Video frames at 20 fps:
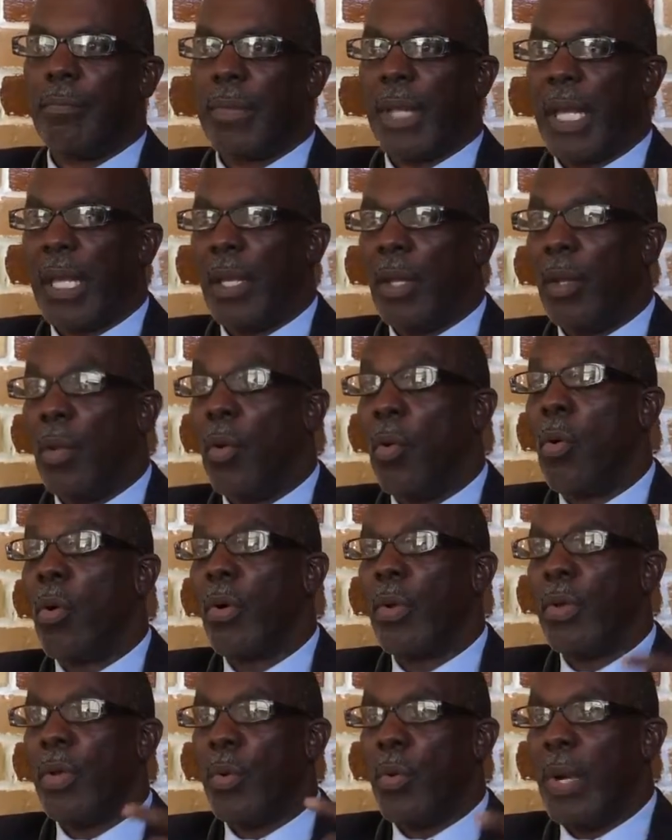they
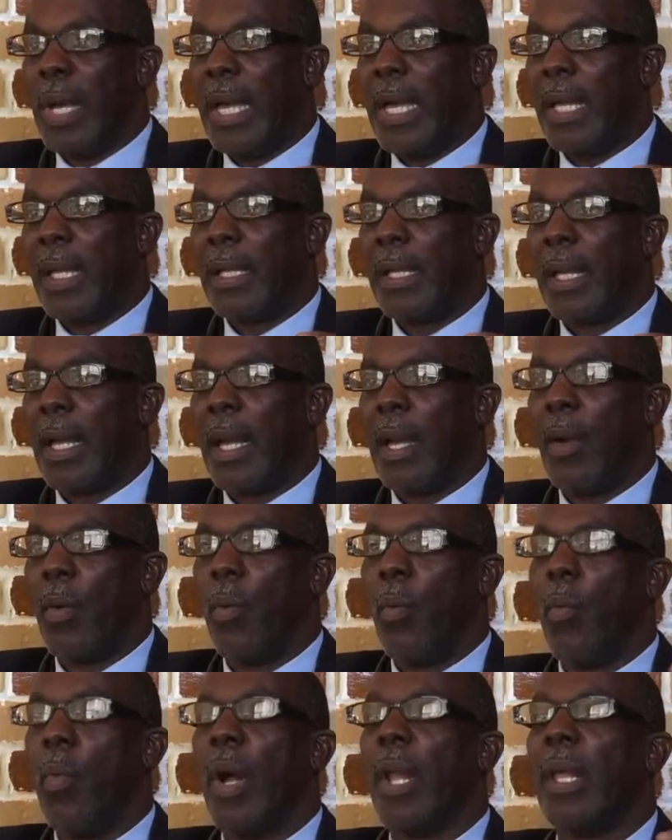lure you in,
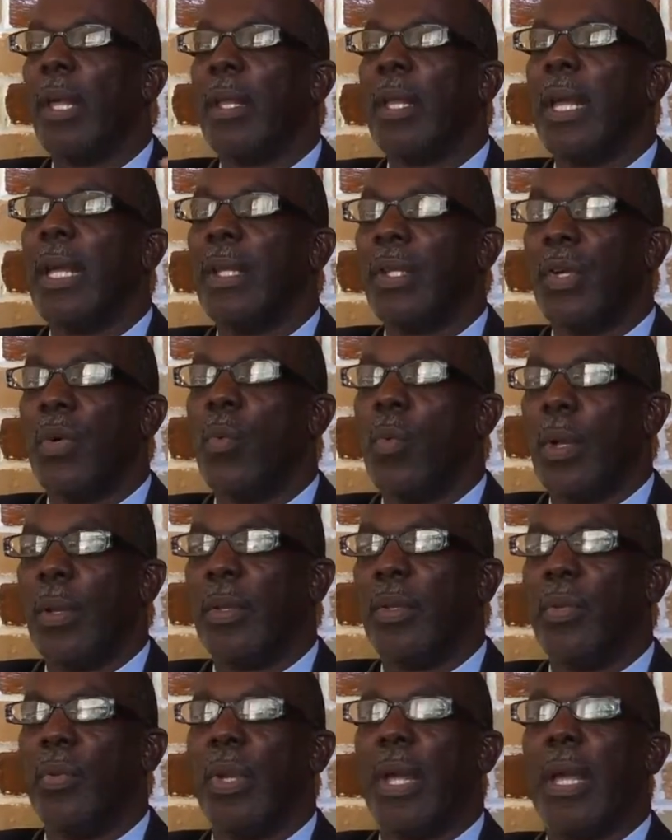what are they doing?
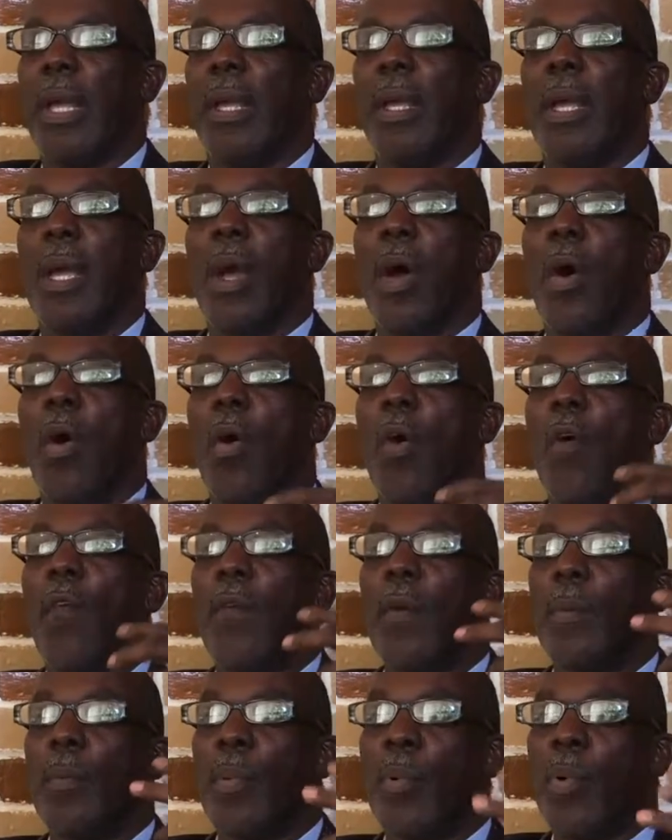Do they
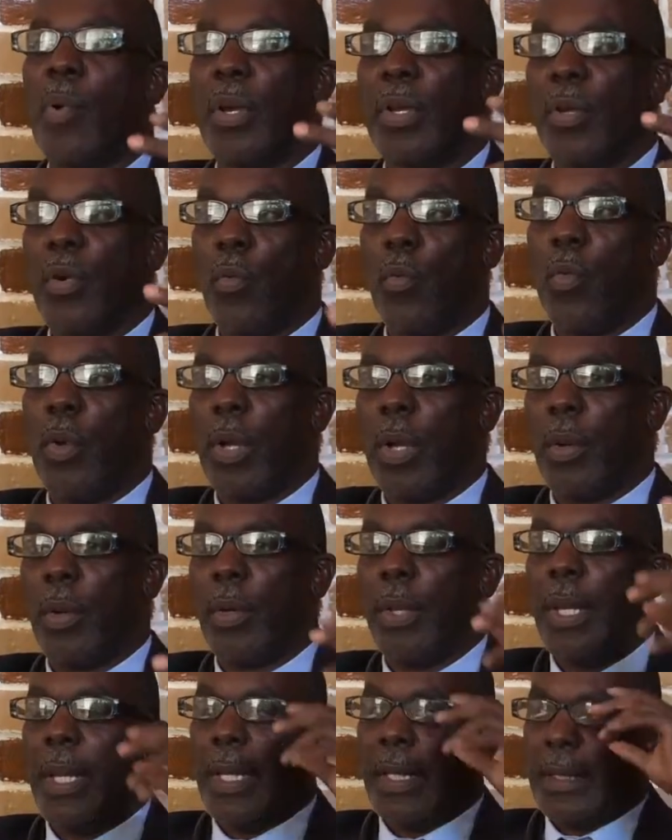overboard your
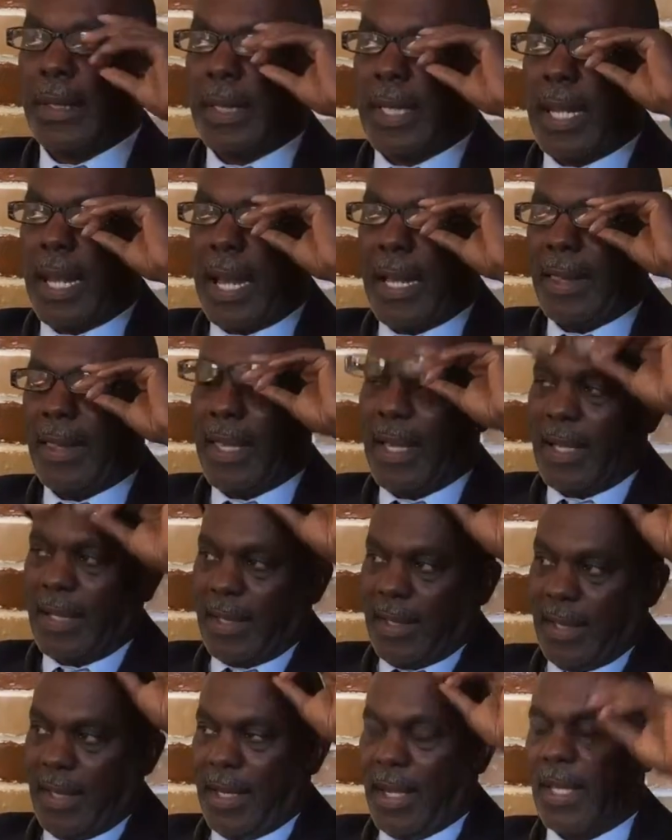will? See, I think
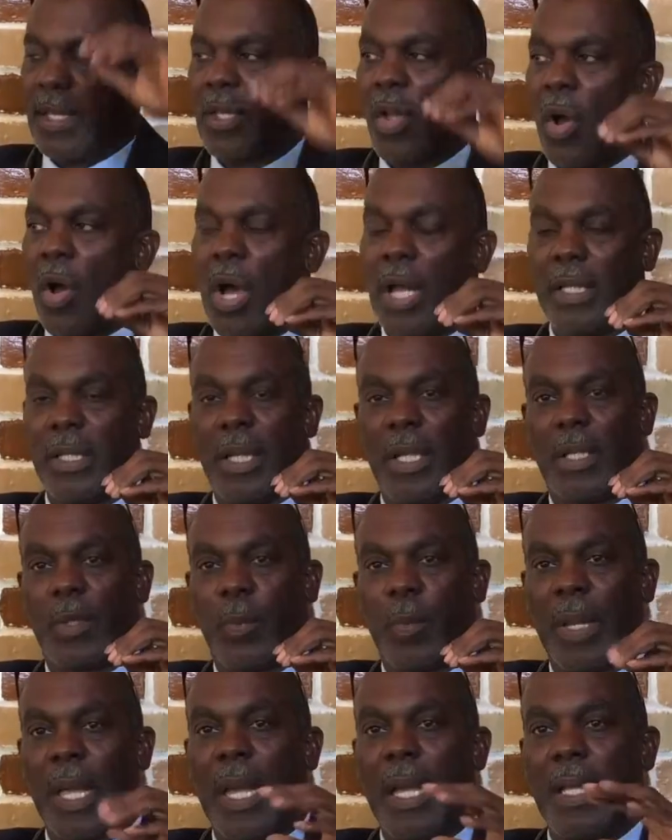it's hard to
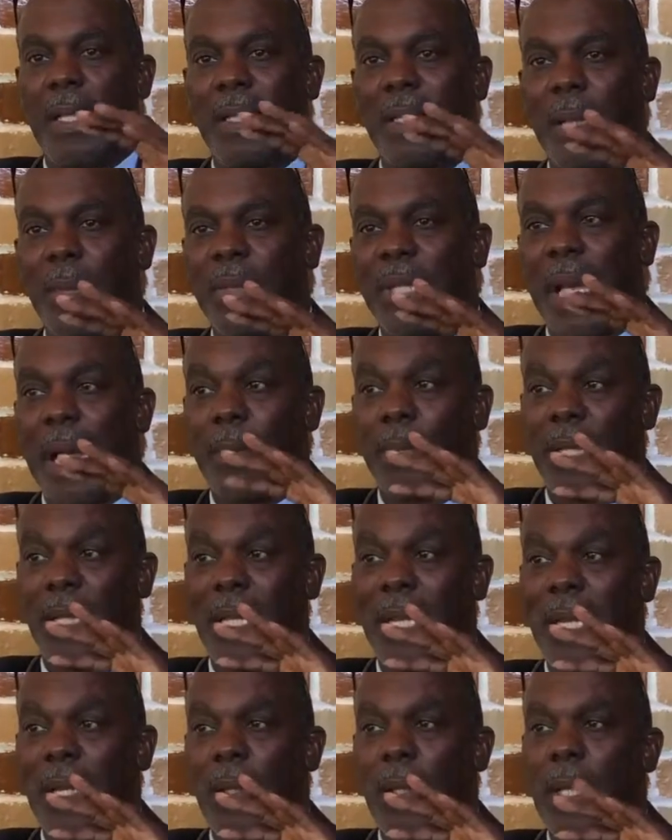explain sometimes
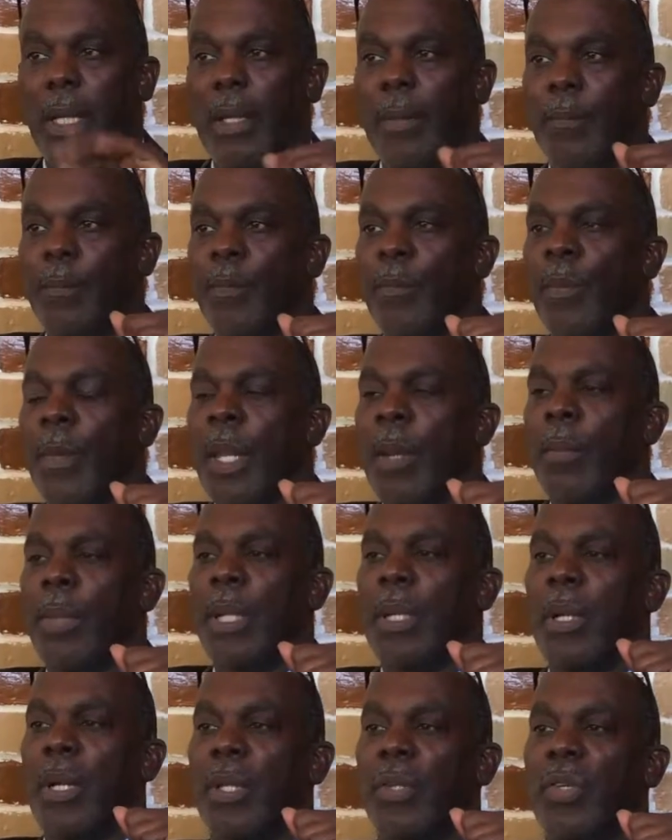legally
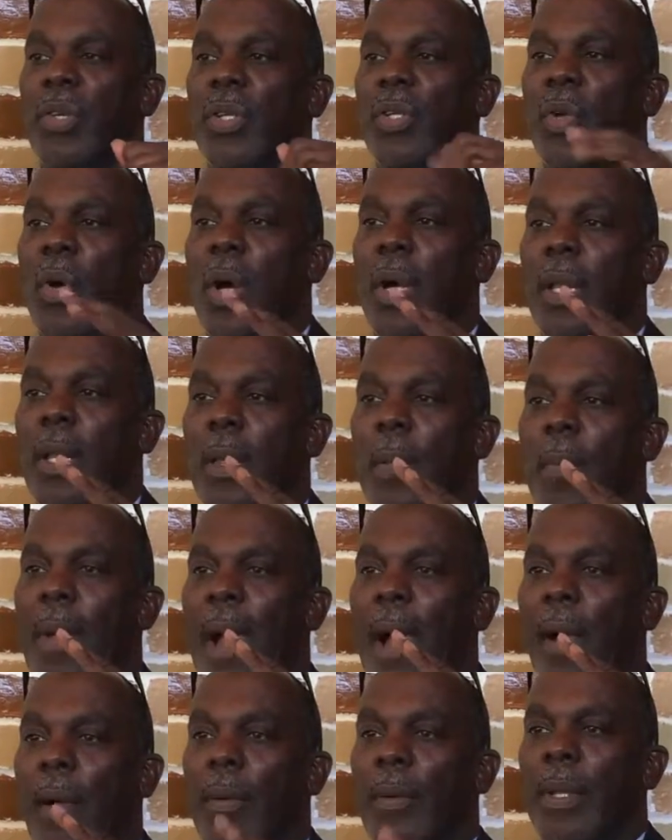because you're talking
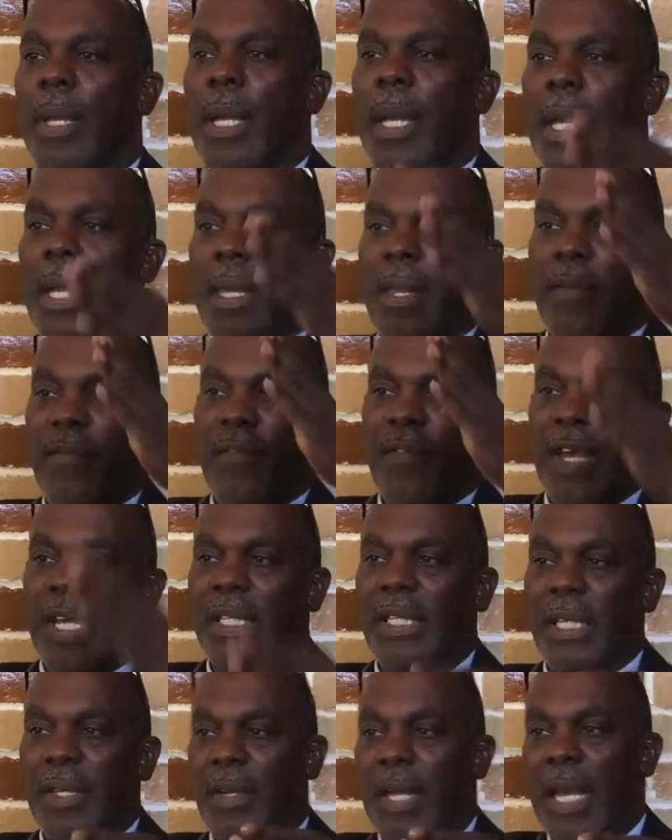about an
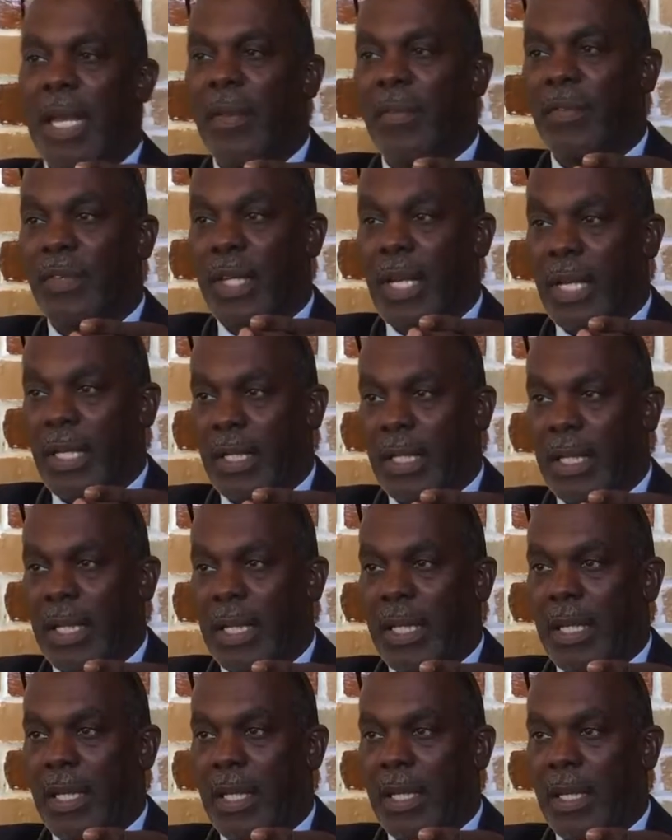investigative
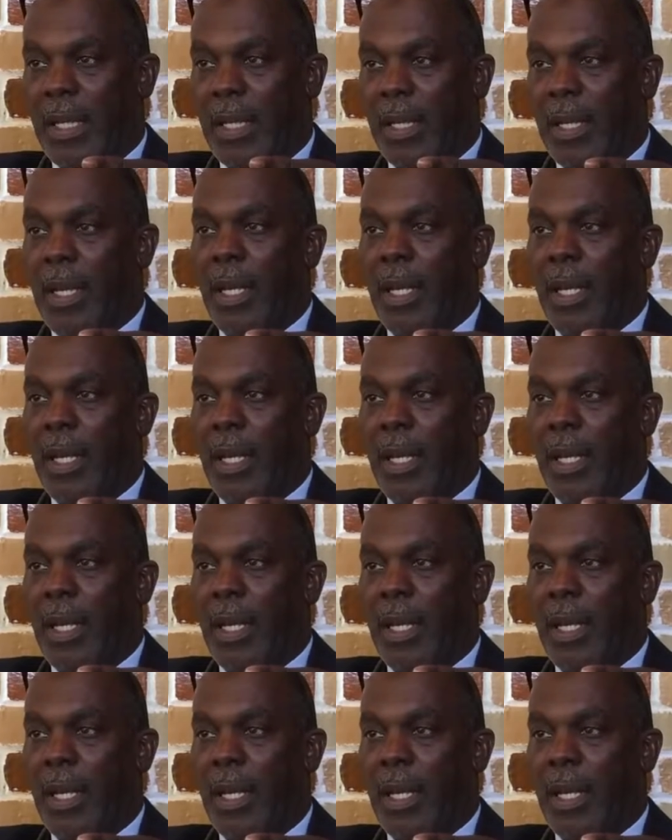technique,